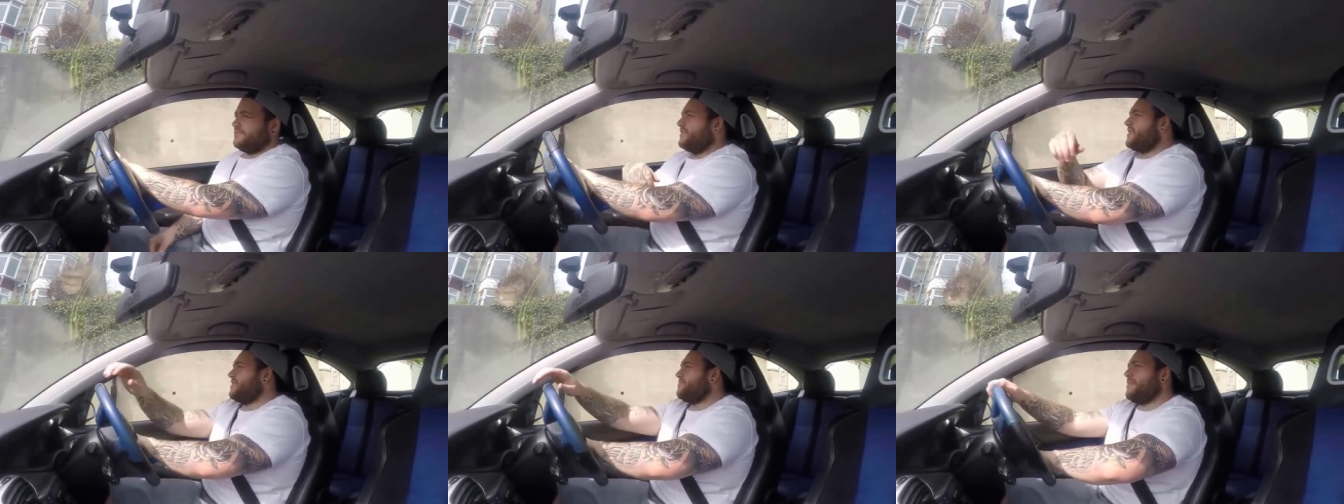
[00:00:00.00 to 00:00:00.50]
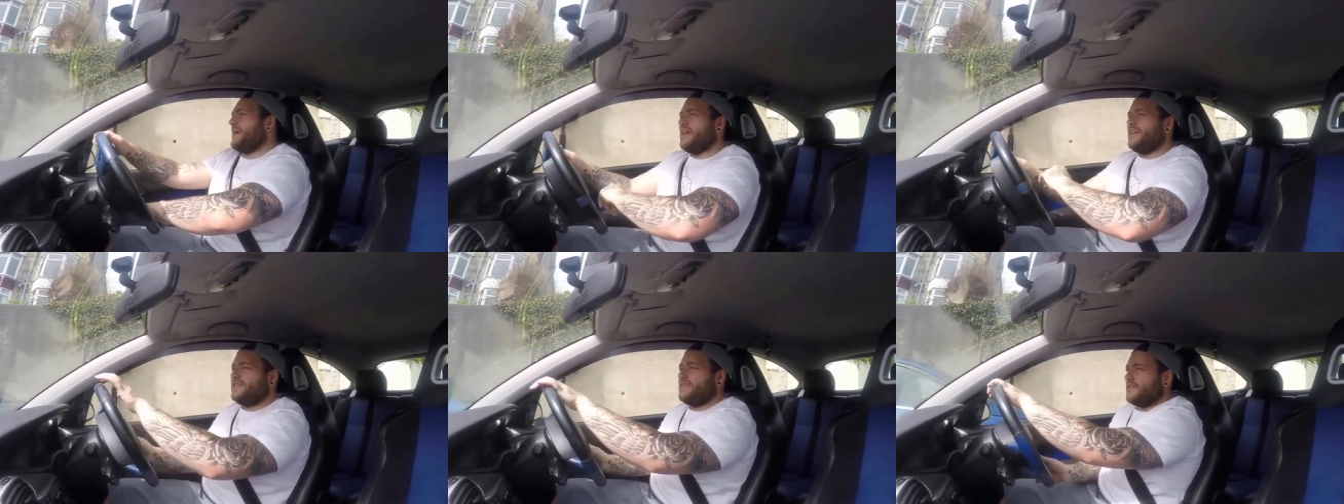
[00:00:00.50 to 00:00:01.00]
Cheers,
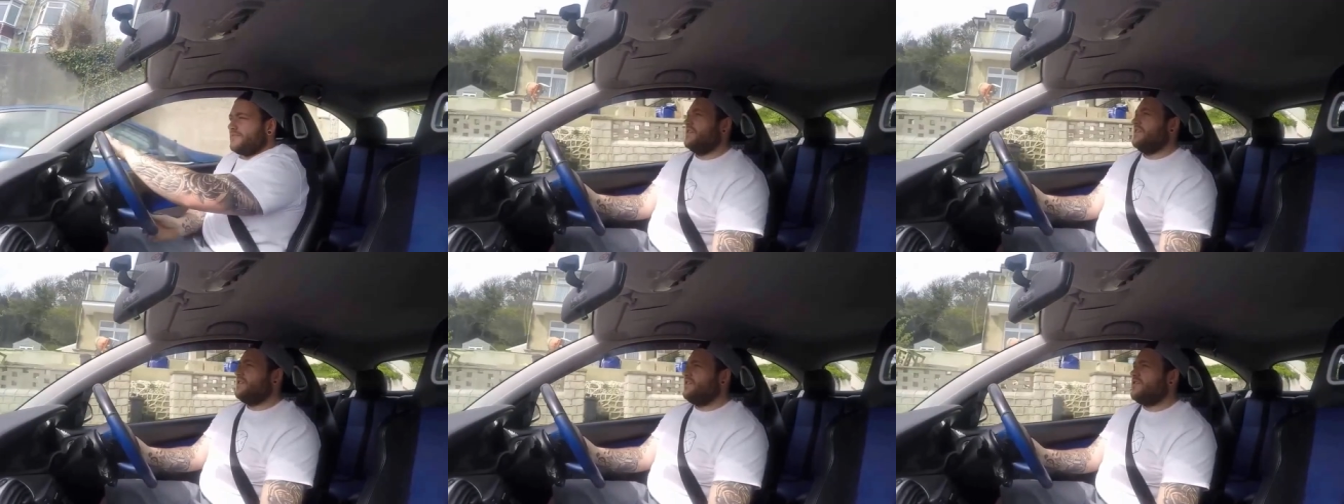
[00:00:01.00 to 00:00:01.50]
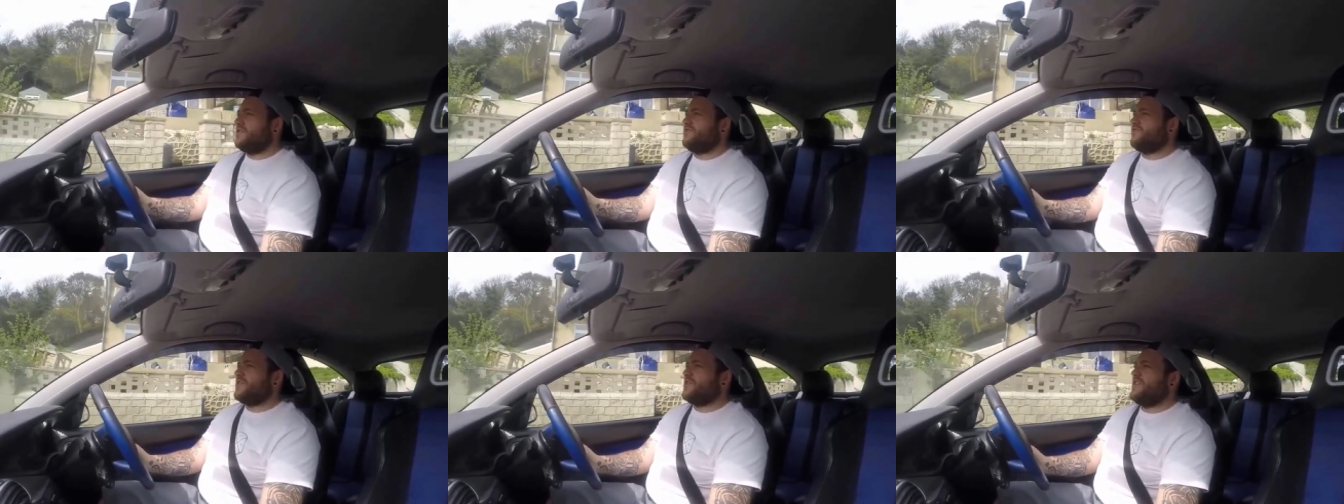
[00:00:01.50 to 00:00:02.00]
Bellend. God,
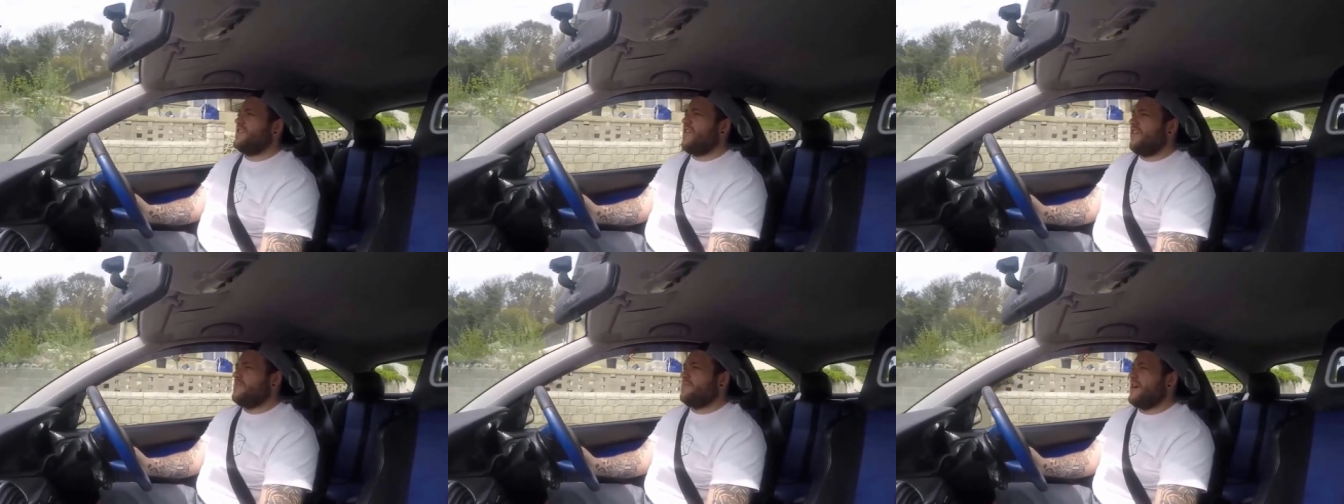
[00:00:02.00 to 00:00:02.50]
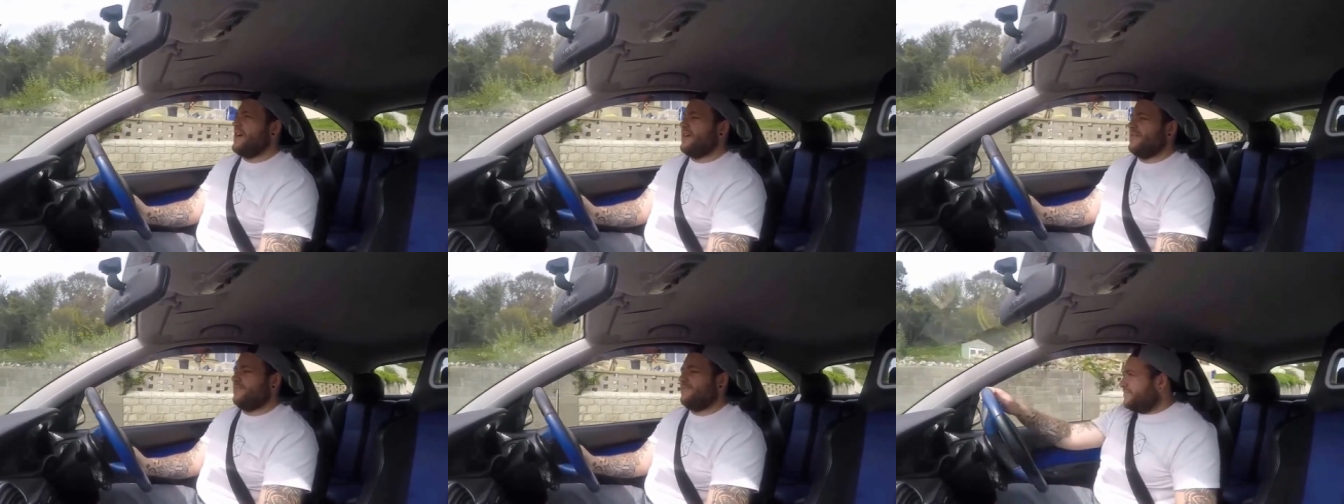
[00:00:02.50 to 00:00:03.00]
this road's a nightmare.
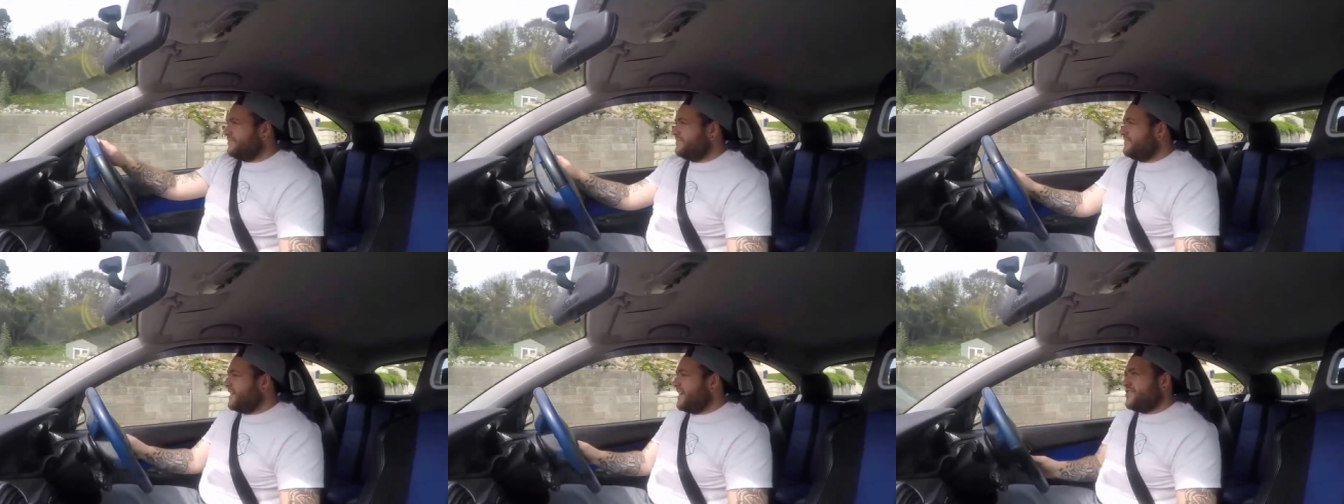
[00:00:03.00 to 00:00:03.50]
Yeah,